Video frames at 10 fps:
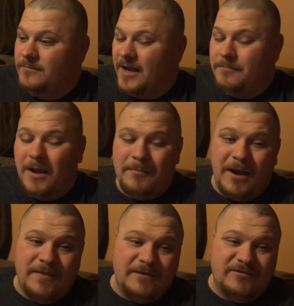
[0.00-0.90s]
In my
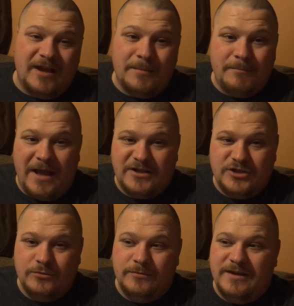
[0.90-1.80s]
mind, that's not a
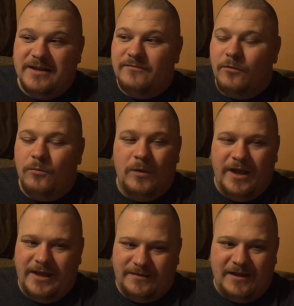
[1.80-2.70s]
match you give
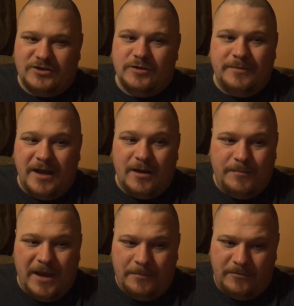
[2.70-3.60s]
away. That should be on a
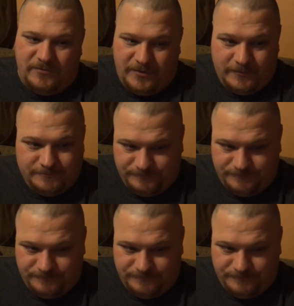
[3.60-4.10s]
pay-per-view.